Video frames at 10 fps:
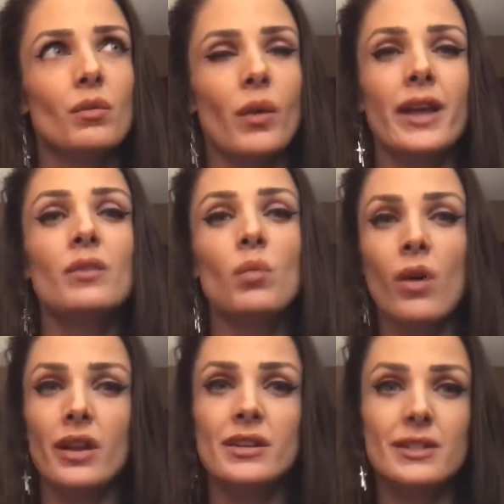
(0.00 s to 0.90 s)
when
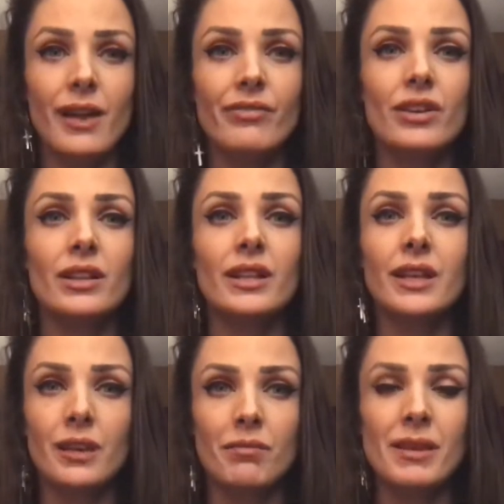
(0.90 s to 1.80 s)
one definitely
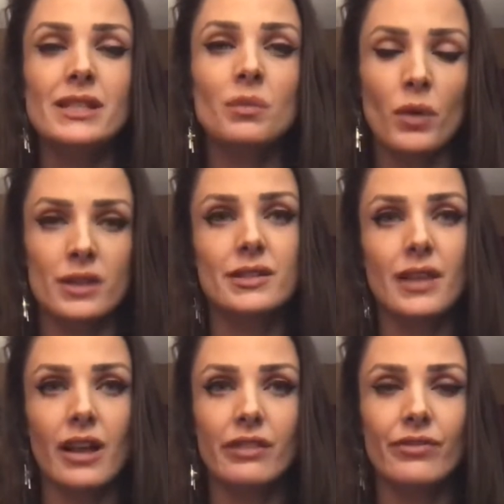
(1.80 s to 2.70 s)
commits
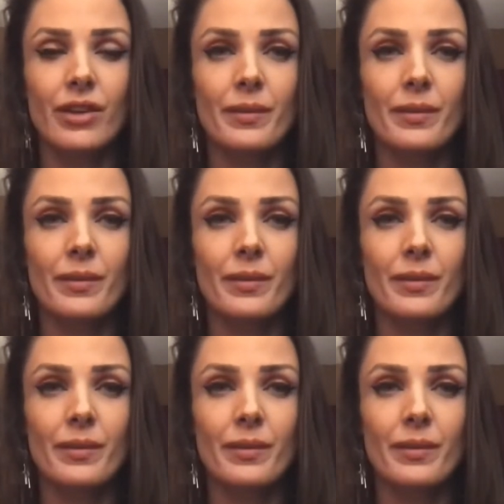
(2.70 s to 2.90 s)
oneself